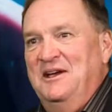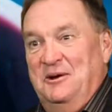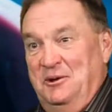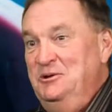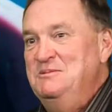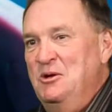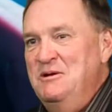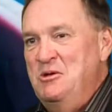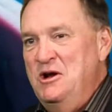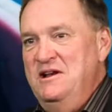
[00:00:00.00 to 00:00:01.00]
Who's more
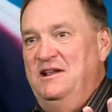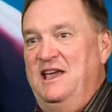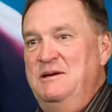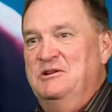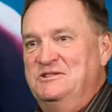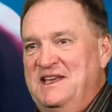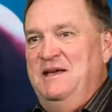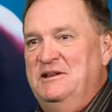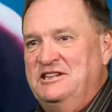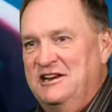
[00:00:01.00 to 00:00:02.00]
important? Gamers,
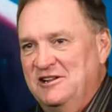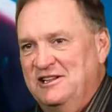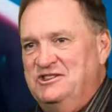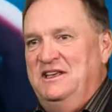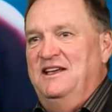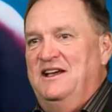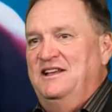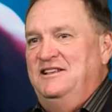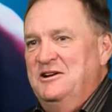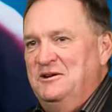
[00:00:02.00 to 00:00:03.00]
gaming technology,
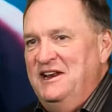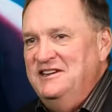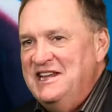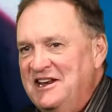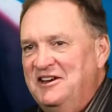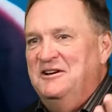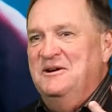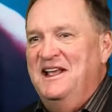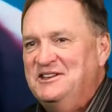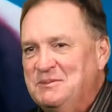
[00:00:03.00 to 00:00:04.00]
Nintendo
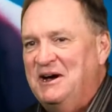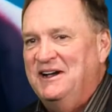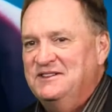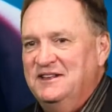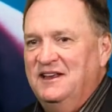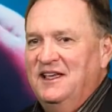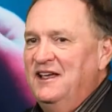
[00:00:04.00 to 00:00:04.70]
and Xbox, and